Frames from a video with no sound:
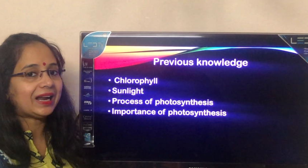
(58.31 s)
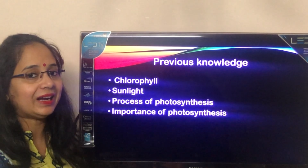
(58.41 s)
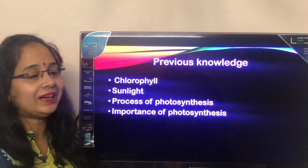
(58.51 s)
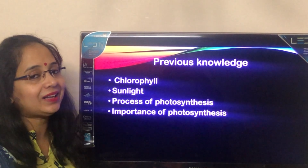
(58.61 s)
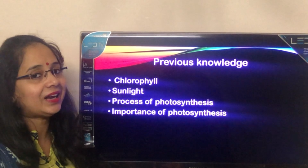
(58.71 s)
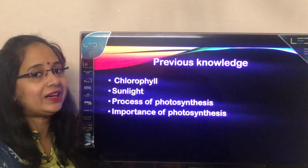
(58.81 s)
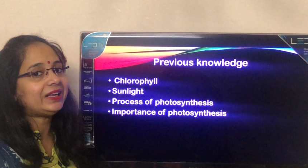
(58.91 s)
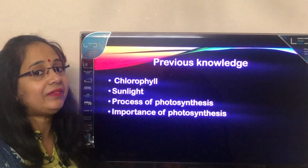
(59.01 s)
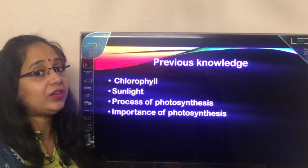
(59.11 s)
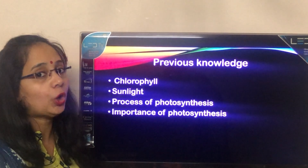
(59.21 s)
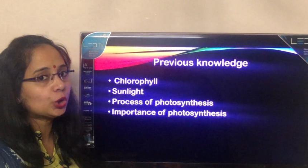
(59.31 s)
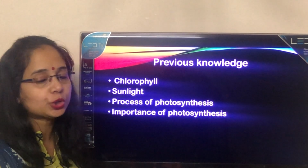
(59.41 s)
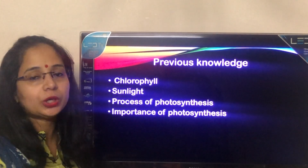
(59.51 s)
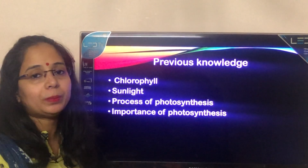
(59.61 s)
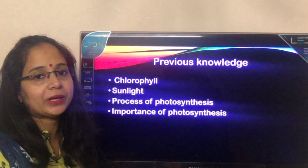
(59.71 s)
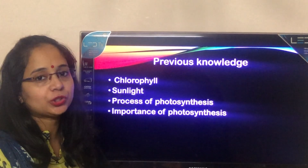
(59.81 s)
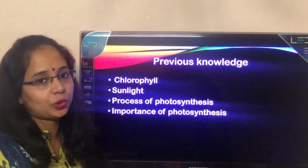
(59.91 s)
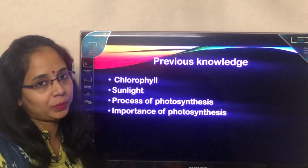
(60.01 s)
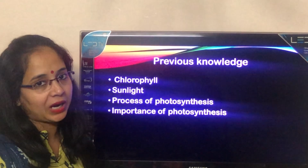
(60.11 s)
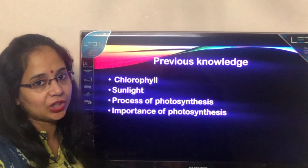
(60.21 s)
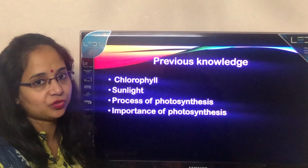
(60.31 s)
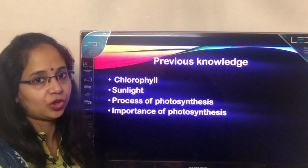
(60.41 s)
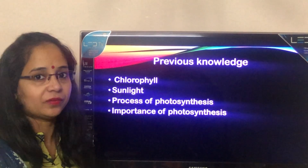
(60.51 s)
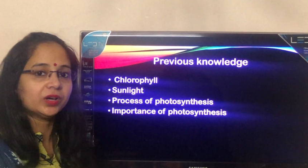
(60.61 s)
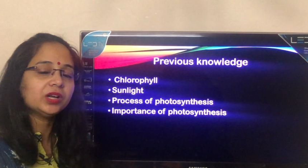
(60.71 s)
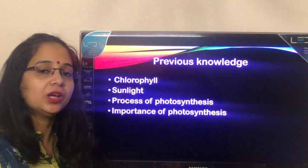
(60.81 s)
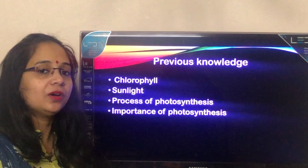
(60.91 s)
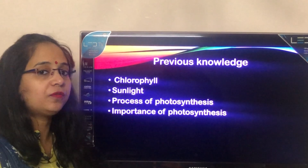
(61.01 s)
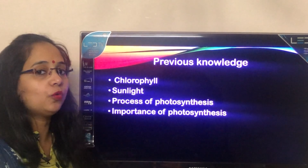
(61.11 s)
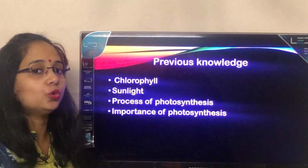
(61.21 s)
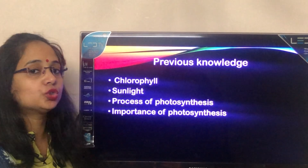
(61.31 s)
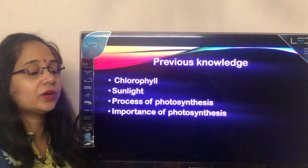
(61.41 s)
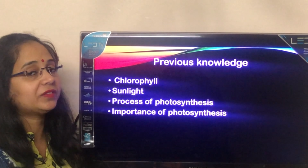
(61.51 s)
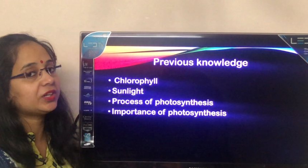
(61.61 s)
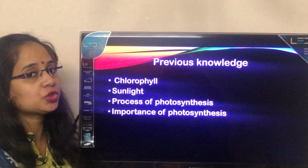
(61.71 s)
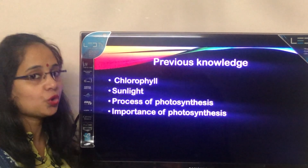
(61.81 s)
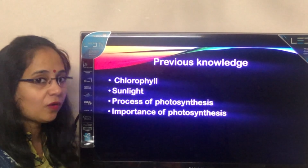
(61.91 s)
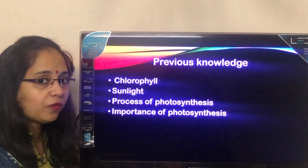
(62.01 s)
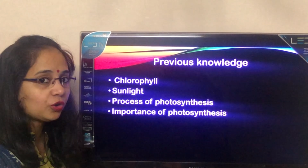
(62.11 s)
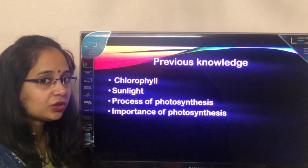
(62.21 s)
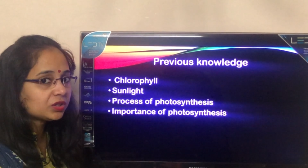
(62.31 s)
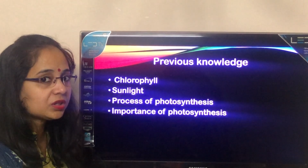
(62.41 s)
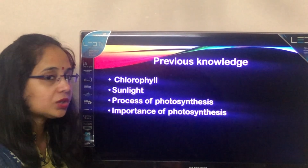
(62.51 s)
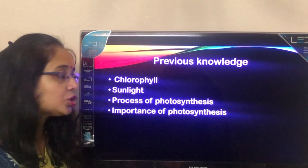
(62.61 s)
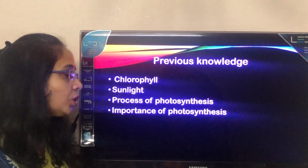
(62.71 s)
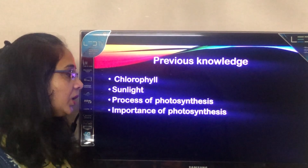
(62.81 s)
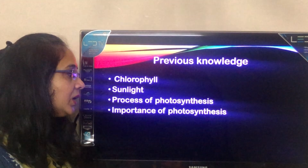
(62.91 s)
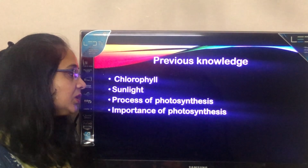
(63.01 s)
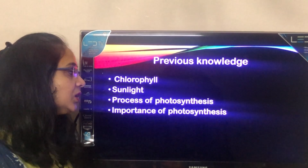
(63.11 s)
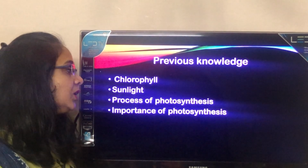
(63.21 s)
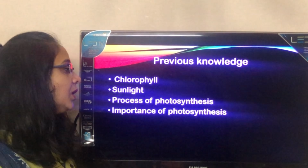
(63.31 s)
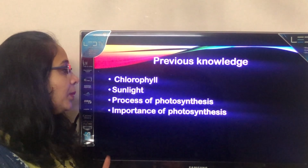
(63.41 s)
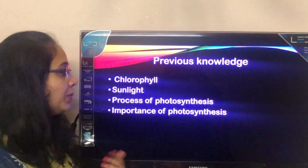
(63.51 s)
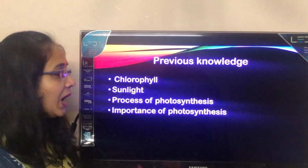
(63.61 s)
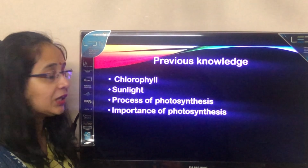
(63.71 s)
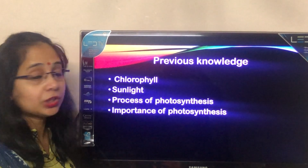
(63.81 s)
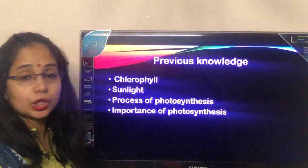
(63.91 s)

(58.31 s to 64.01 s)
Indirectly we also depend on plants for our food. So if there is no photosynthesis on earth, plants